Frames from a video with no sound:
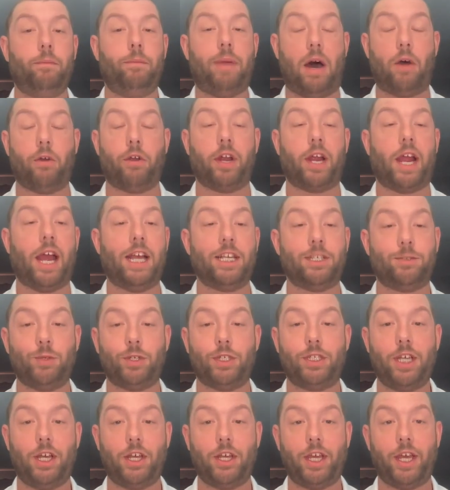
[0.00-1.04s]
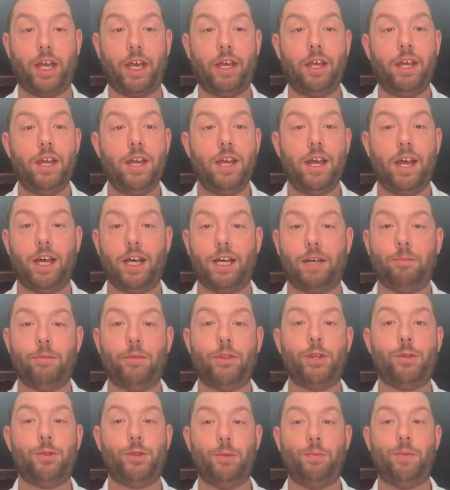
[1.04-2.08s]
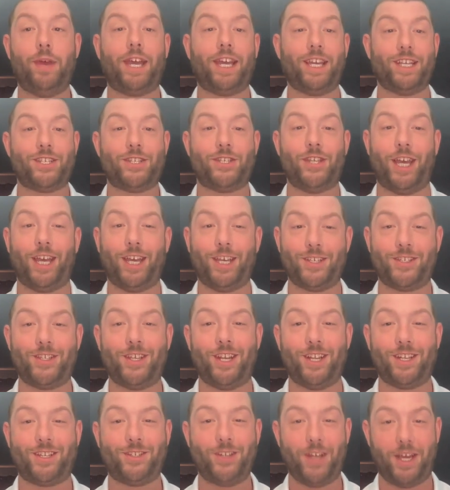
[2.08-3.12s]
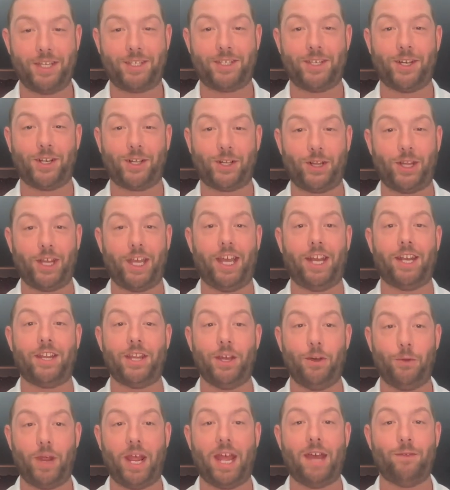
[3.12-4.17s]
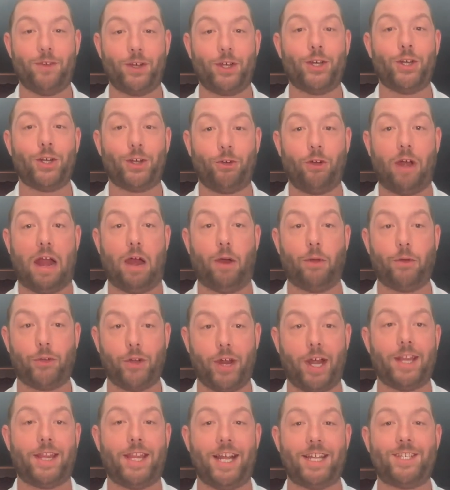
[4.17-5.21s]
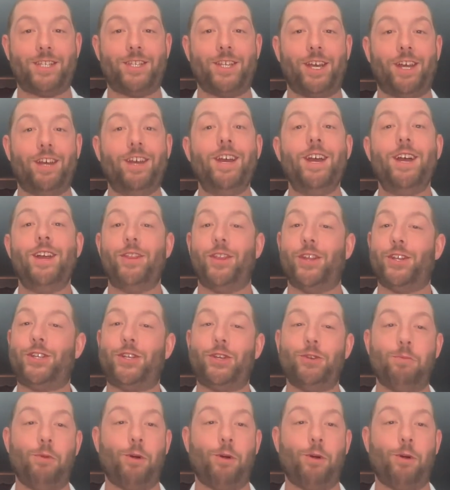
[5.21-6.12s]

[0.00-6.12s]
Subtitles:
powder guys would tell you, the biggest thing is that it's nice and clean and that we have a good ground, right? That's the two